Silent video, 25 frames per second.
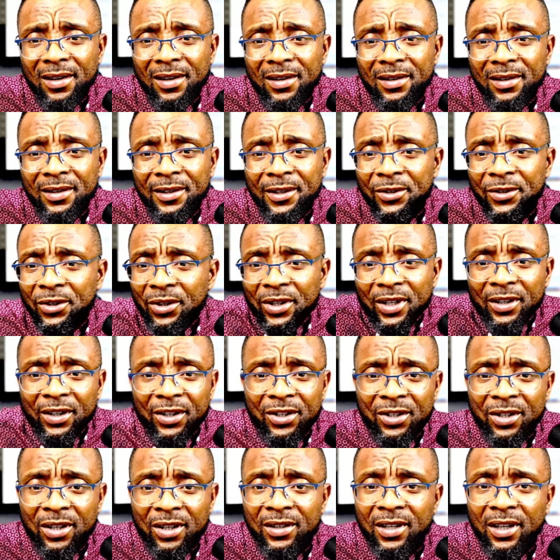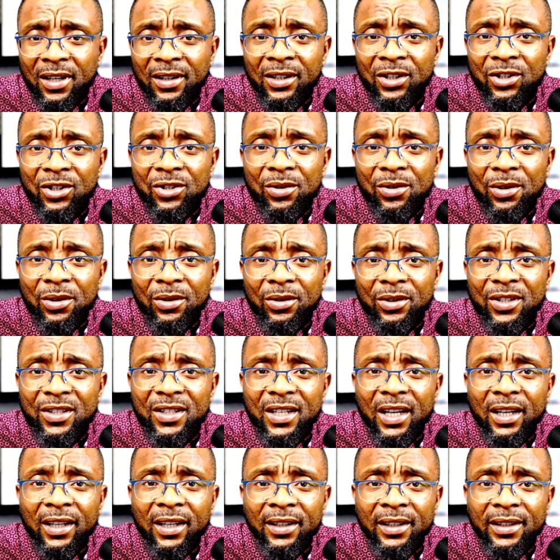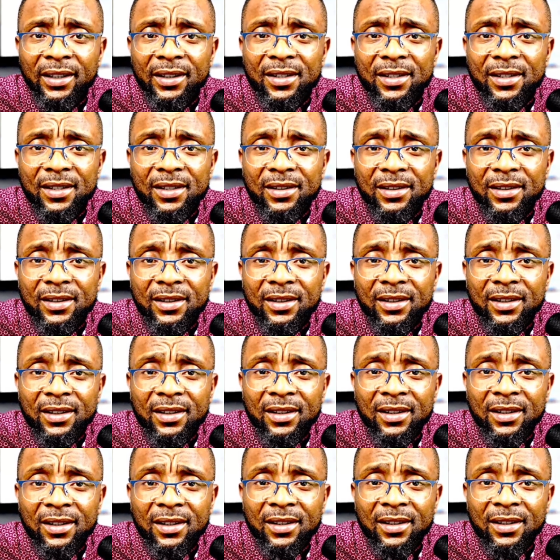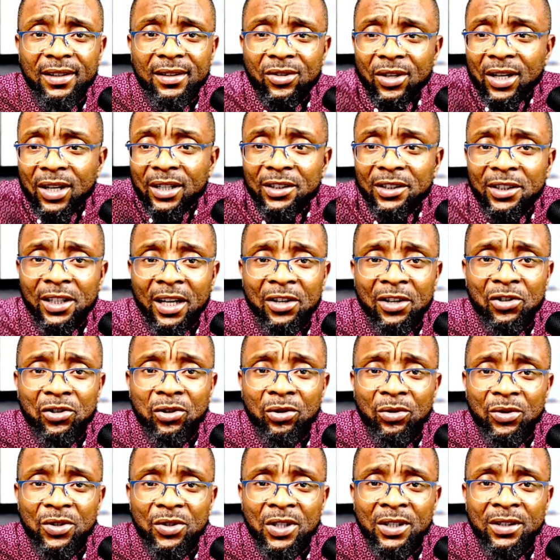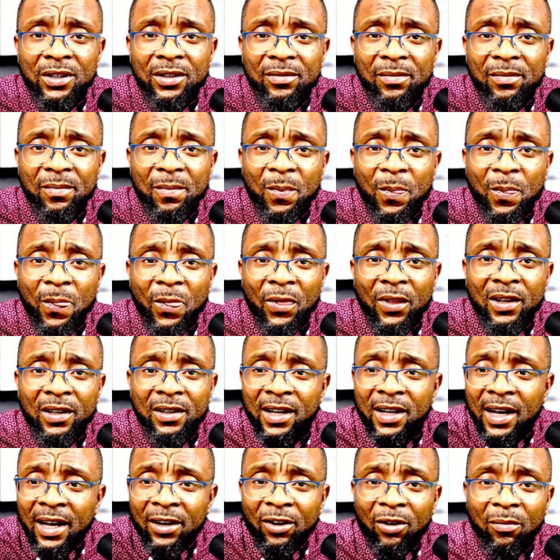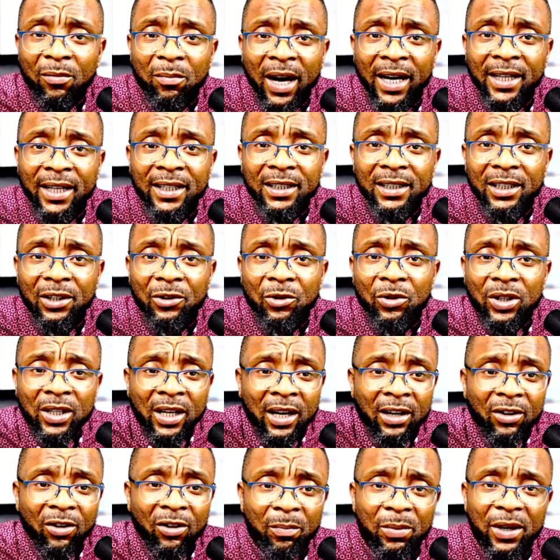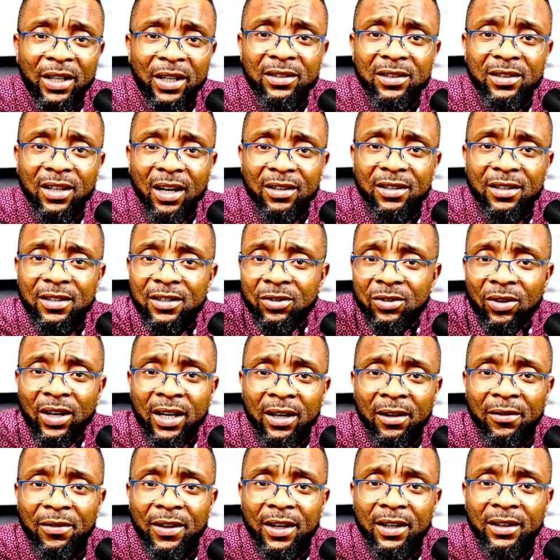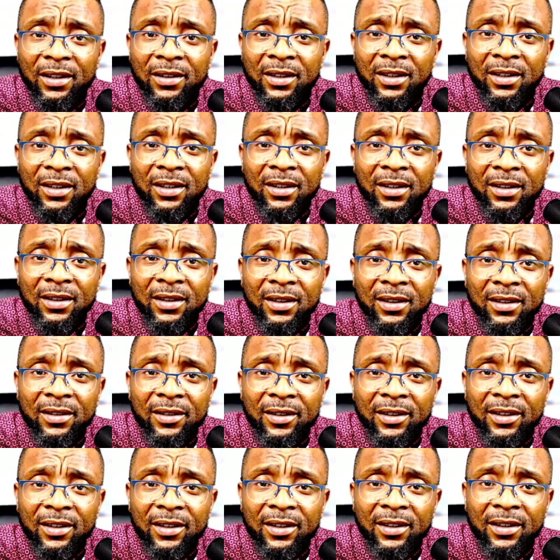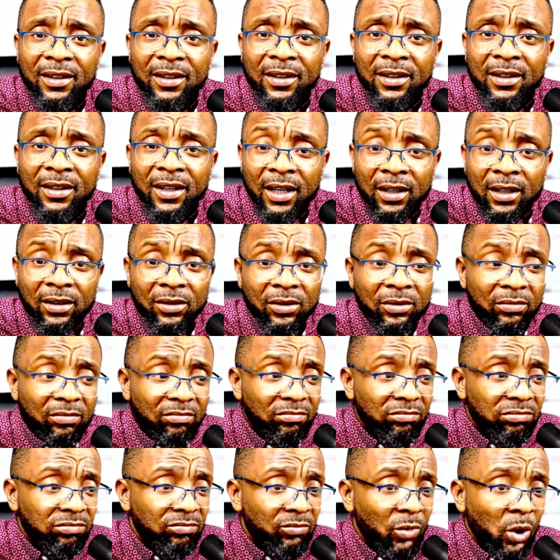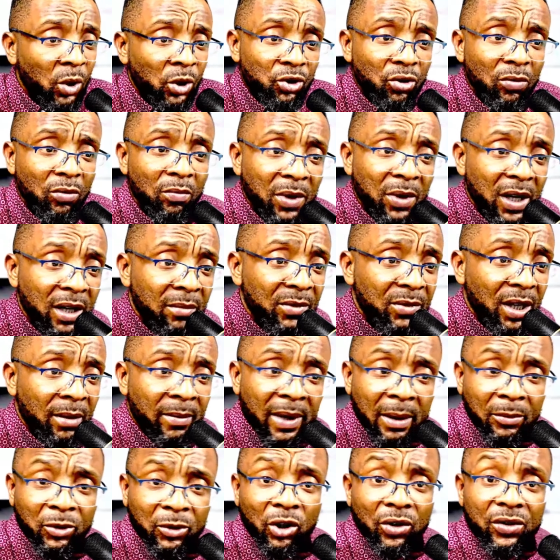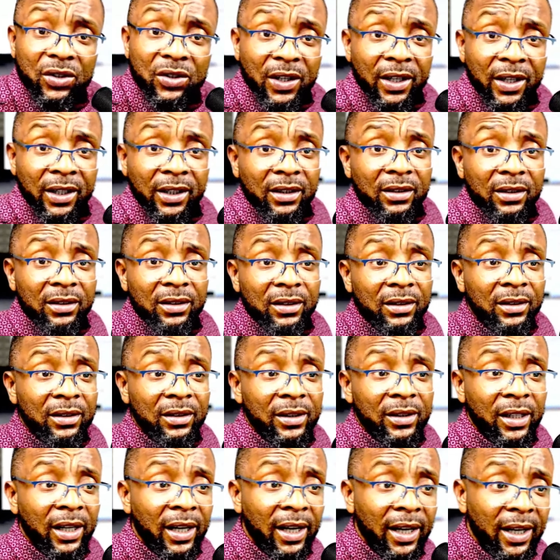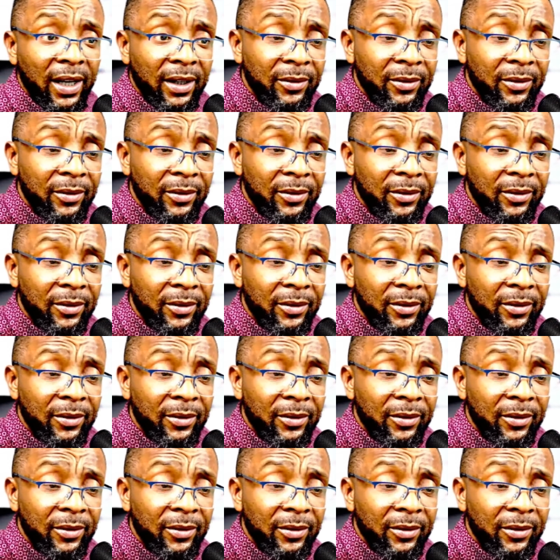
So they resorted into stealing it. So Nigeria is losing. They are not buying the crude. They are not paying taxes or anything. I don't want to blame them. I'm just saying. Eh?